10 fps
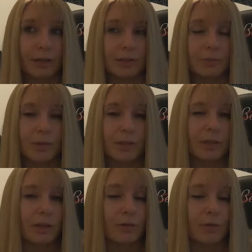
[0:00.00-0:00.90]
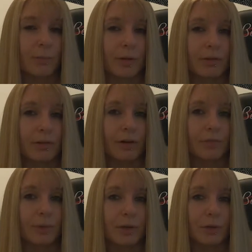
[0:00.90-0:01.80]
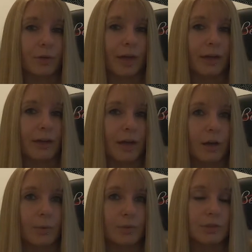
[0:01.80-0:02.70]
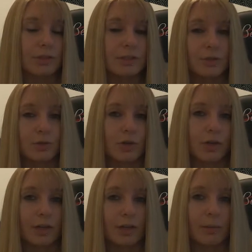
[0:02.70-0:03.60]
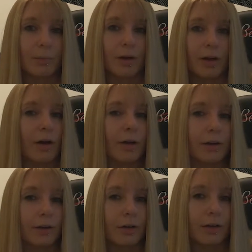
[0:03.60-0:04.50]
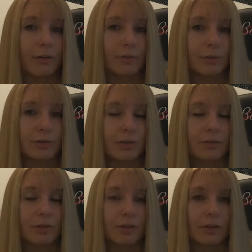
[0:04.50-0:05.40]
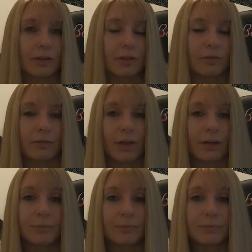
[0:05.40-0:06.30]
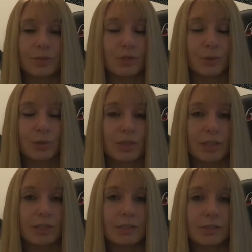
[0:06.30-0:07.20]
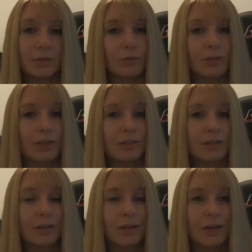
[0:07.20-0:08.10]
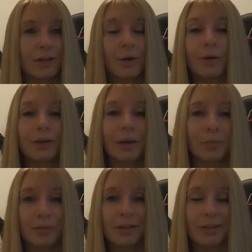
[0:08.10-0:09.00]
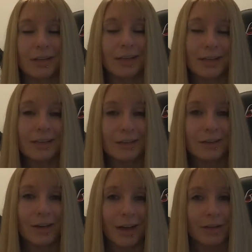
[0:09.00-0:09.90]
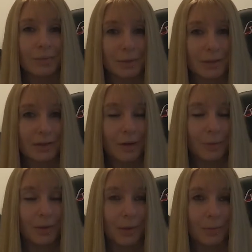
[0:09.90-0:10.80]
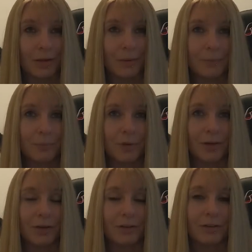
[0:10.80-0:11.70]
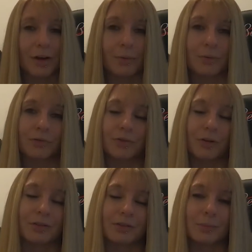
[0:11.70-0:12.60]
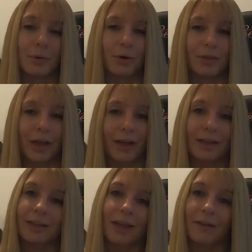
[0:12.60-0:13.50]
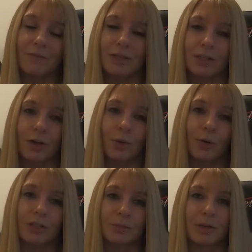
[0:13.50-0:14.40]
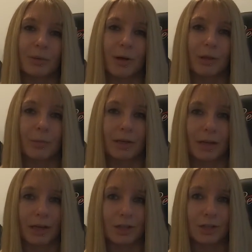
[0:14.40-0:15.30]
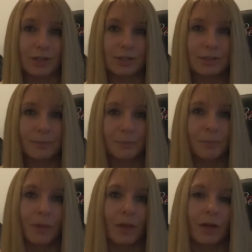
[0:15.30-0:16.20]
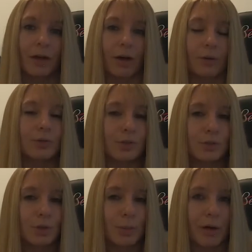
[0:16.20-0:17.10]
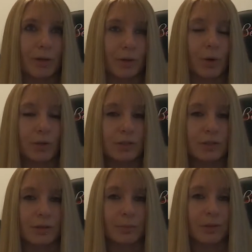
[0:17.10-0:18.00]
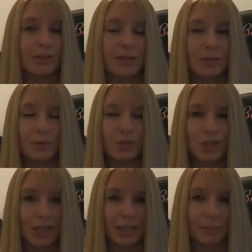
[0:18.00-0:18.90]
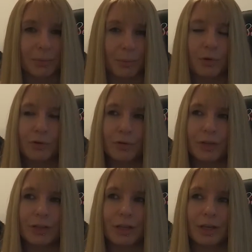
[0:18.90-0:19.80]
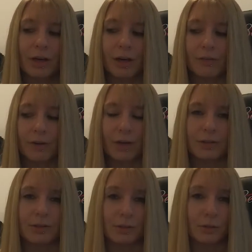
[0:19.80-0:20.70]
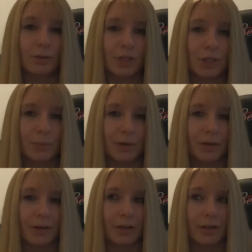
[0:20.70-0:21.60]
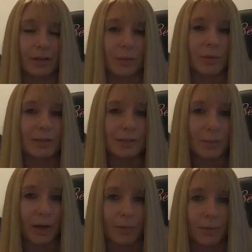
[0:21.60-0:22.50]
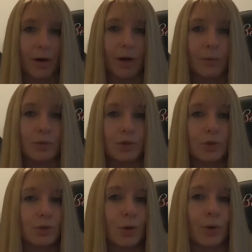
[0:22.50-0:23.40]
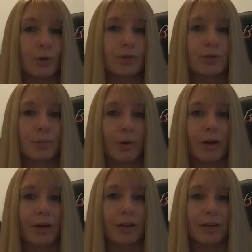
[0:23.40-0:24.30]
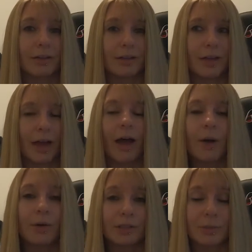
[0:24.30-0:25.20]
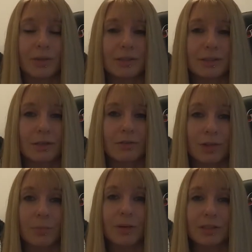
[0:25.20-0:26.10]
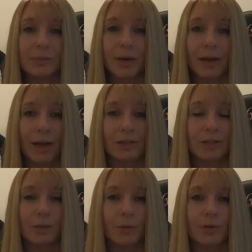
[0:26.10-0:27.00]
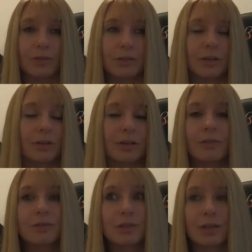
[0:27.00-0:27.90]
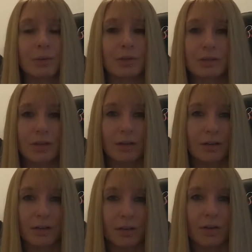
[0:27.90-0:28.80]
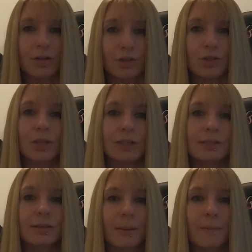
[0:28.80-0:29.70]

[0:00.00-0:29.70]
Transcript: and that's been a little over a month that I've been on that now, which is still trying to get my INR levels and everything and that sorted. It's not really going that brilliantly either at the minute, I will admit, but I will focus more on that in that video where I speak about the medications. I'll also talk about the cost of them because they're not cheap. Warfarin, I found, is a lot cheaper than the apixaban, but I was shocked by how expensive the apixaban actually was, and I'd love to hear what it's like in other countries.